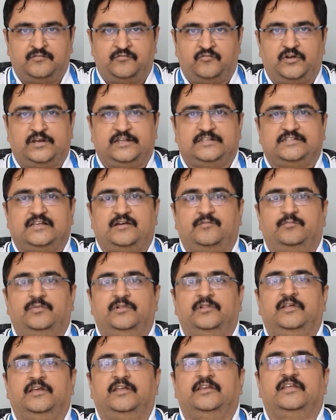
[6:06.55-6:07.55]
For
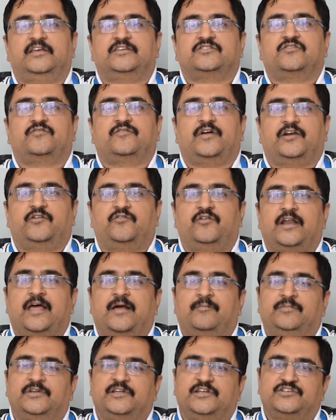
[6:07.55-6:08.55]
example, in case of Android
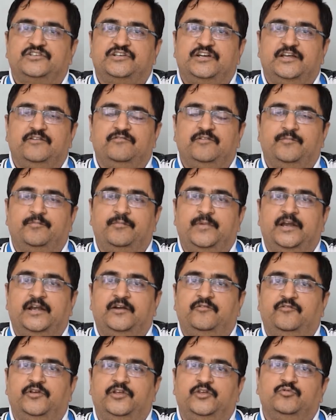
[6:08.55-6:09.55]
application
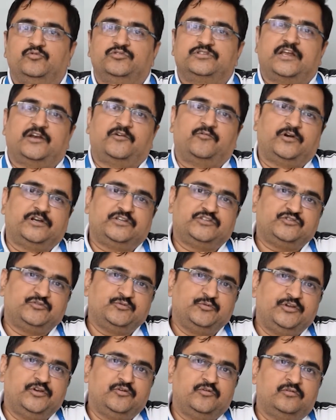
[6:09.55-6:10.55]
development, we use Android
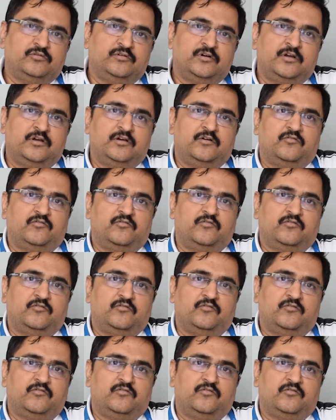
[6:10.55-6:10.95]
Studio.